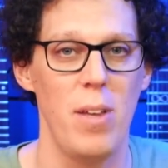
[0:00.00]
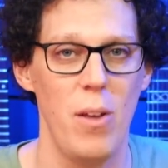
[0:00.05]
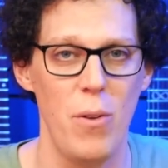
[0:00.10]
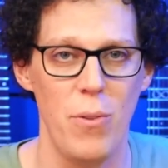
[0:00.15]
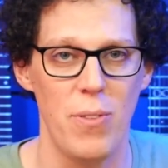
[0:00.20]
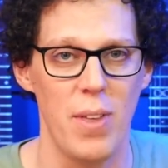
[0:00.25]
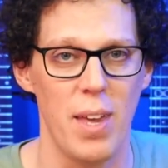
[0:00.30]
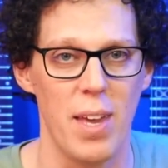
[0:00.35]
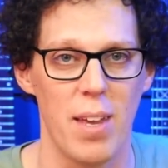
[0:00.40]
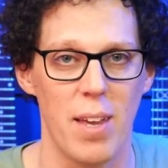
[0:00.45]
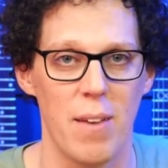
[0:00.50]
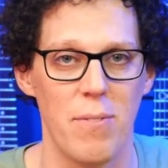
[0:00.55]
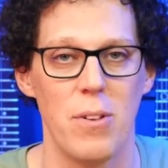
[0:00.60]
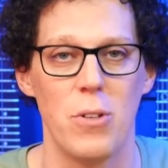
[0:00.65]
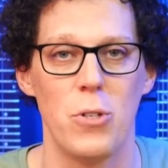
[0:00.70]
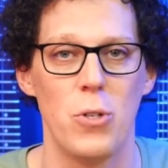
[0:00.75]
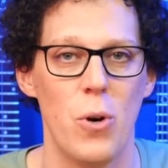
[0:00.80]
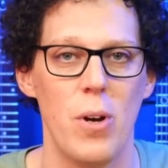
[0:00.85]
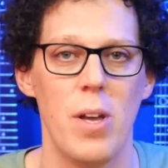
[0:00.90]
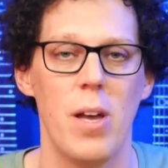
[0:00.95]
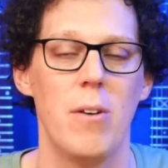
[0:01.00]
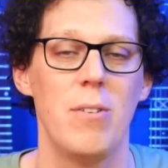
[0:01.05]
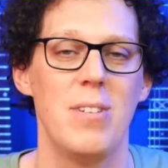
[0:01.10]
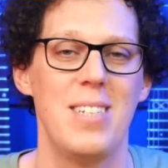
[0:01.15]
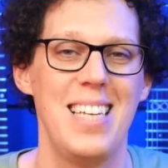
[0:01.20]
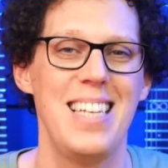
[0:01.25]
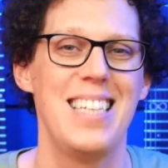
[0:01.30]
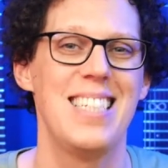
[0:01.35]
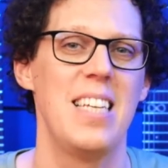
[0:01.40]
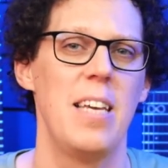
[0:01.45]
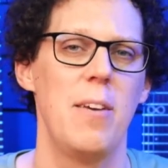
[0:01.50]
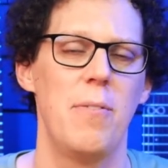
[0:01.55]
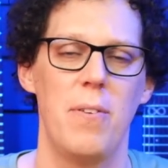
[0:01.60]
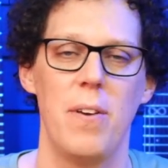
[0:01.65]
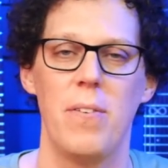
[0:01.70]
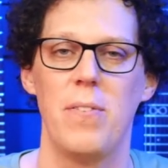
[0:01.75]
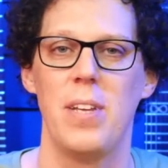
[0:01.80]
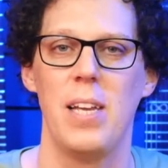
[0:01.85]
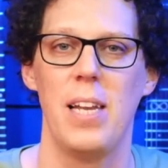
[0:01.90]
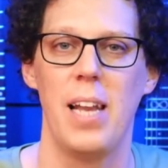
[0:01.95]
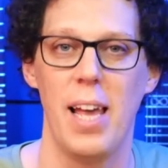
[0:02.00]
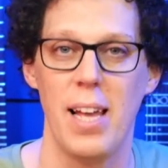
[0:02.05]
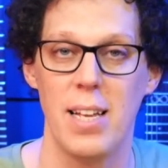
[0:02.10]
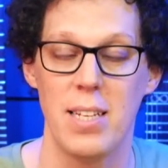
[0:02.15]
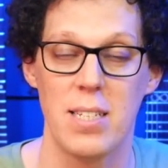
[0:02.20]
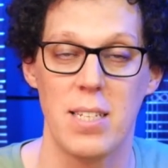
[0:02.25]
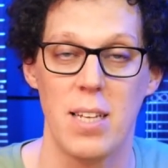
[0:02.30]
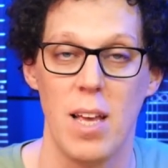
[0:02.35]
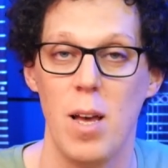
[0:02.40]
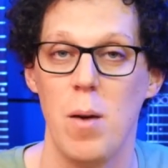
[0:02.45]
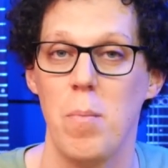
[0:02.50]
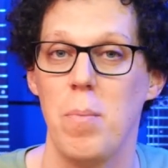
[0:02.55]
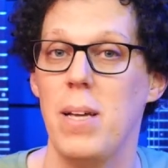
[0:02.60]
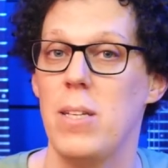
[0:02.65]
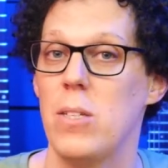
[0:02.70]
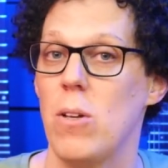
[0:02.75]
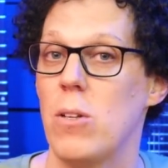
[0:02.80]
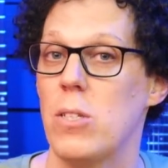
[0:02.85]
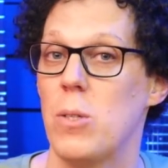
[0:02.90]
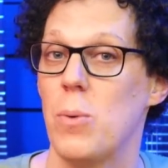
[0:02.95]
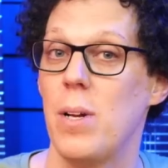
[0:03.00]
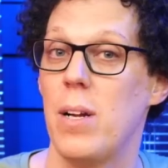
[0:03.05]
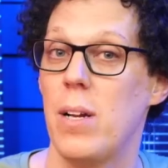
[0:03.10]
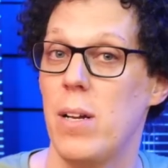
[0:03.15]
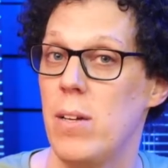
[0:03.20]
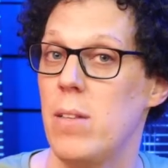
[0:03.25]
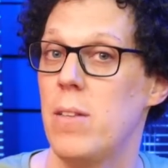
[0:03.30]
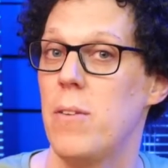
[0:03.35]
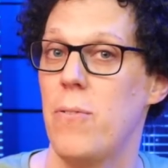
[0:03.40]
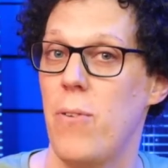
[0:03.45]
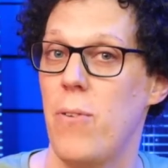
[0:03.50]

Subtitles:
you think of the Joyo DC-15S, please also include the